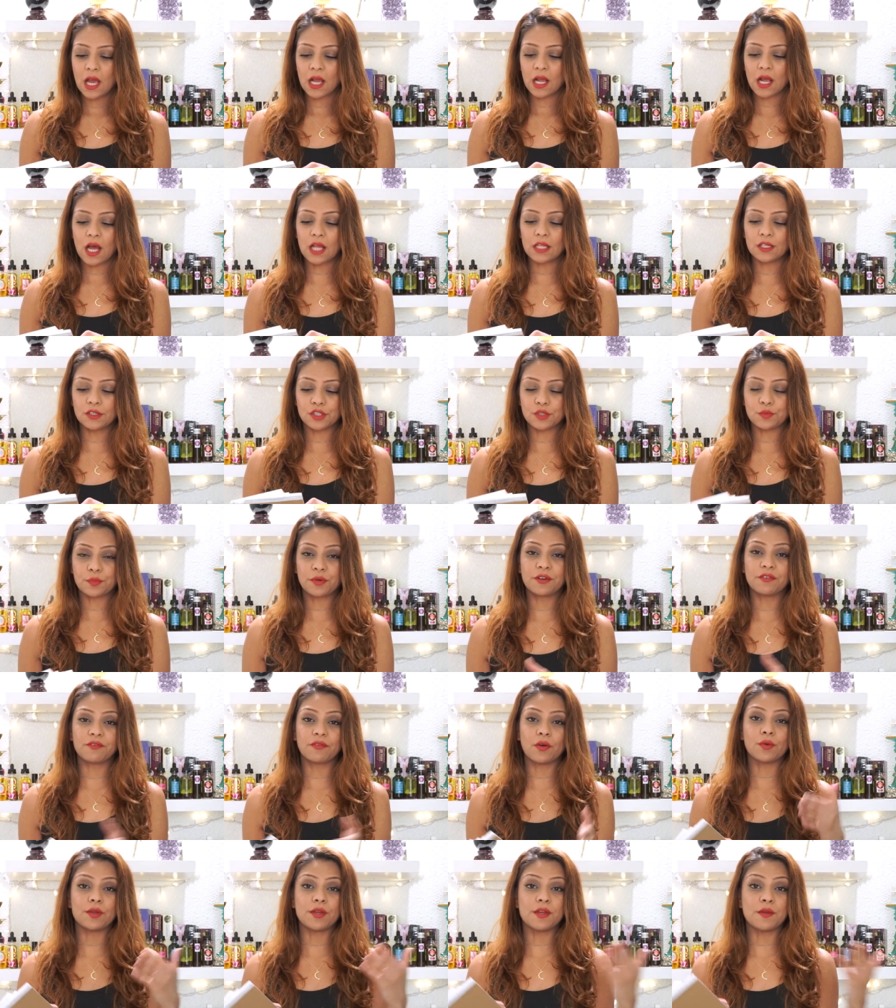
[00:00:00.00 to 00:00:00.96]
Colors
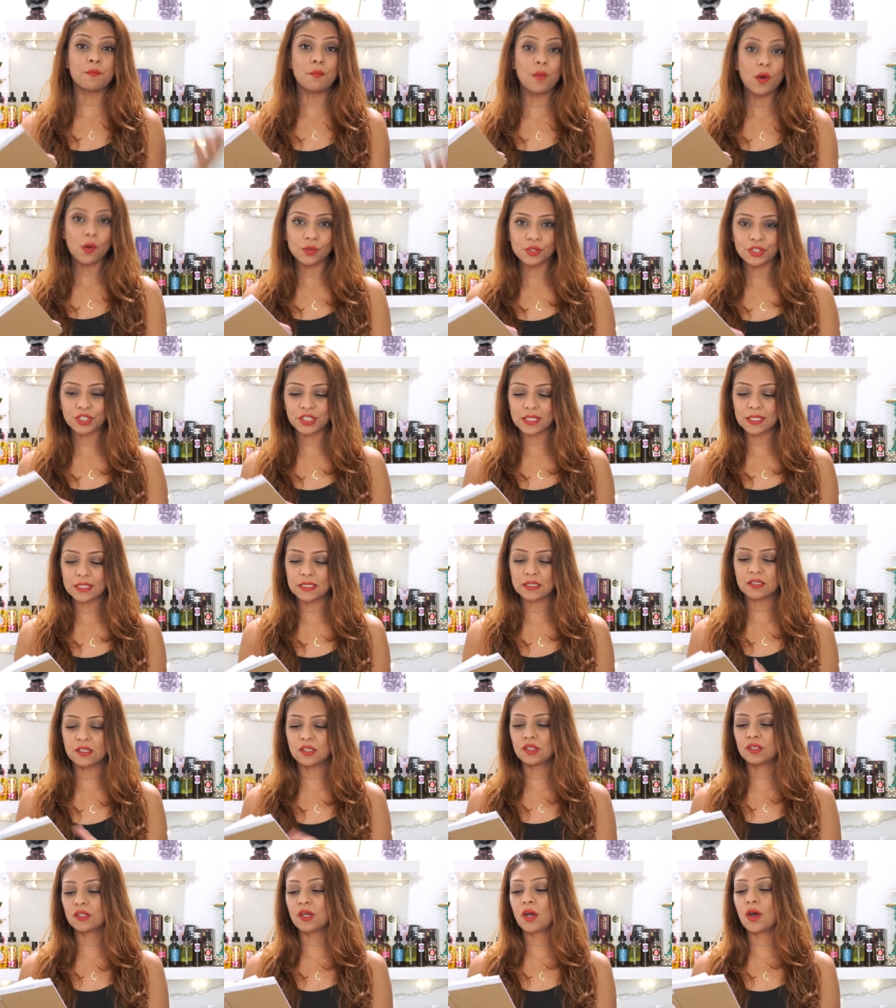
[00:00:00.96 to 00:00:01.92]
provoke emotions.
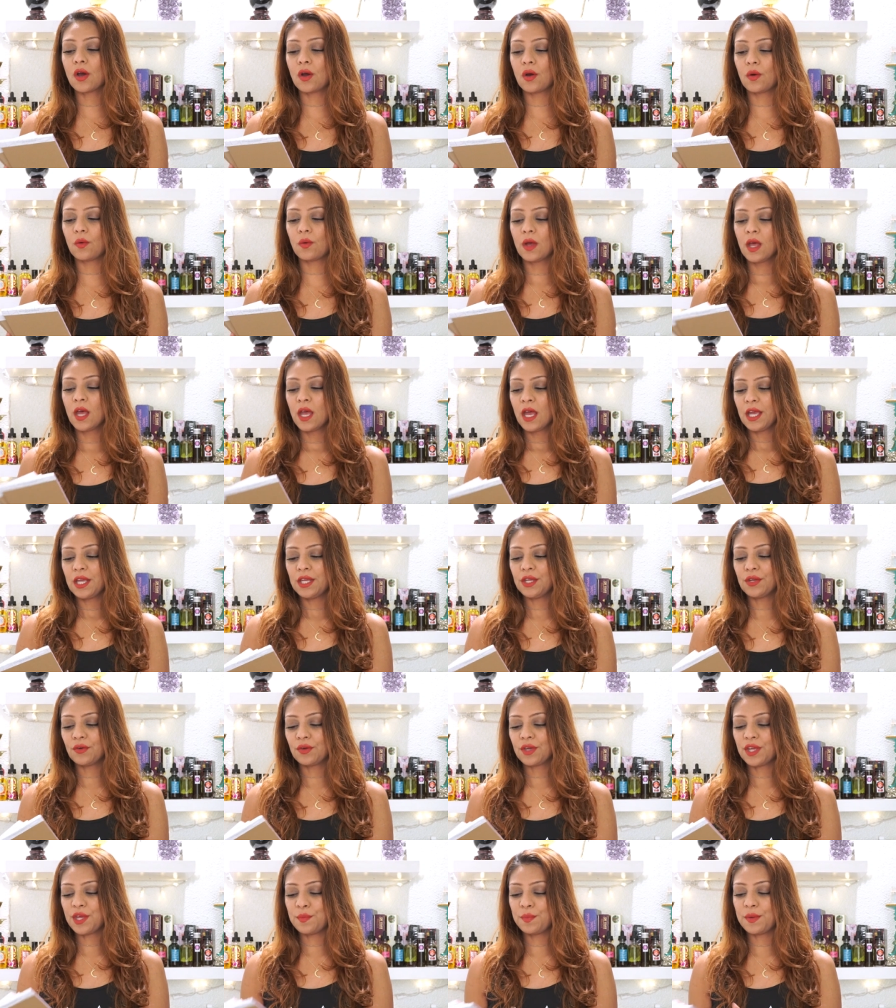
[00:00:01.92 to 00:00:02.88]
So, you
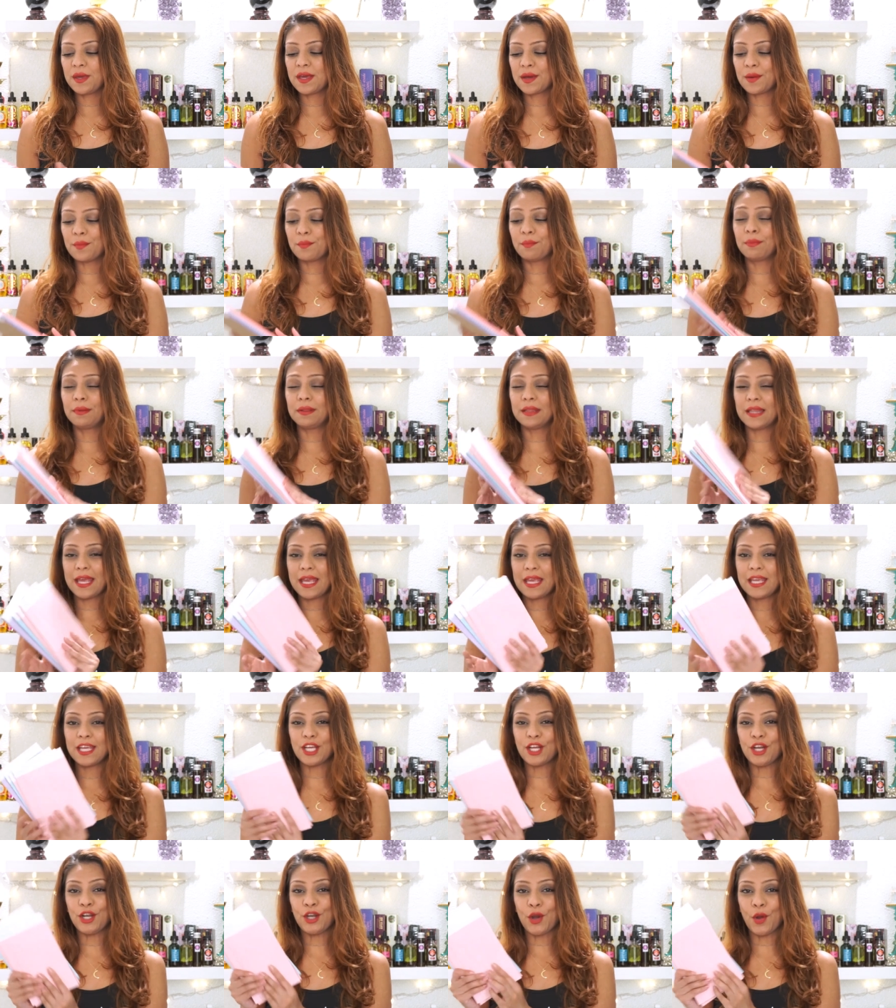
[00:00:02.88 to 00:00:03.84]
know, keeping a
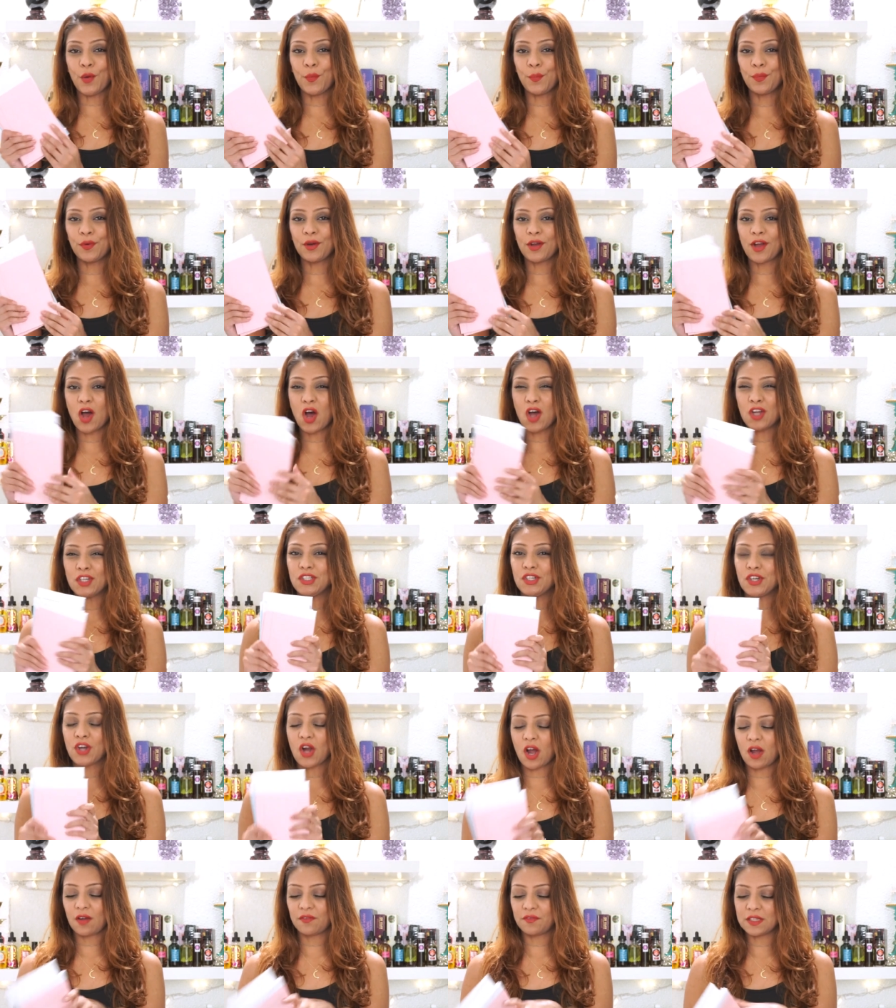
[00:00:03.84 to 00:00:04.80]
blank notebook on your
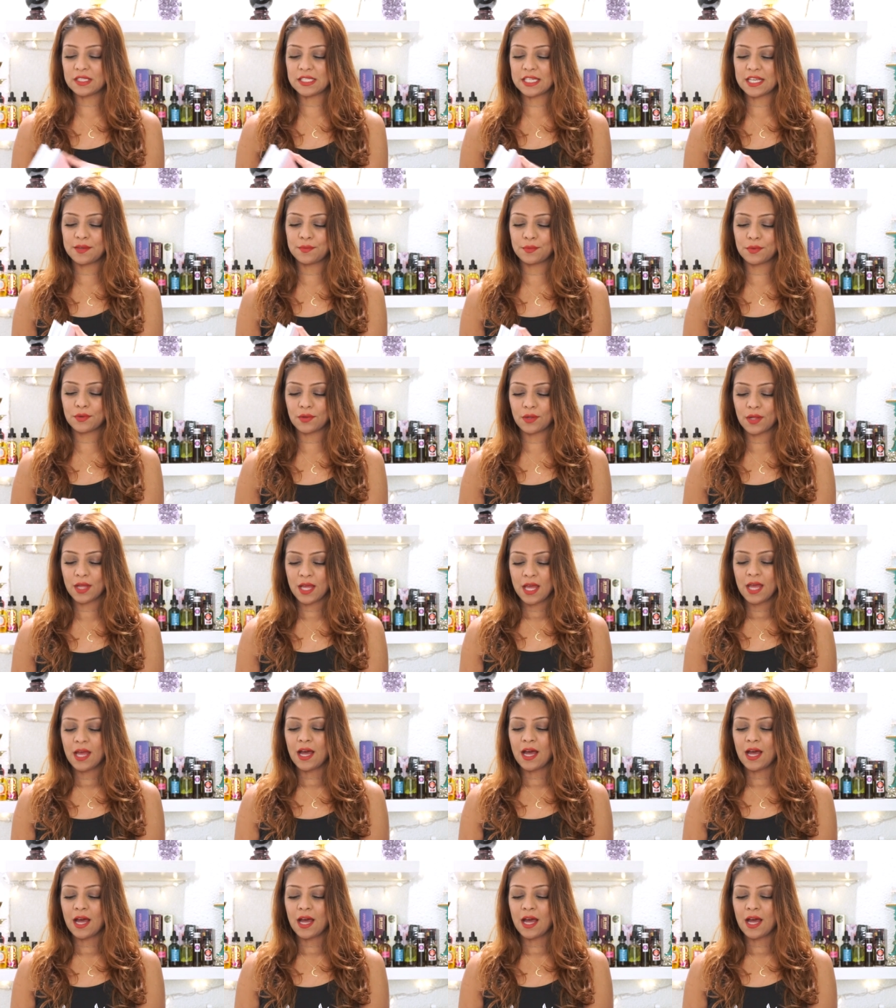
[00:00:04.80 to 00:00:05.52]
coffee table,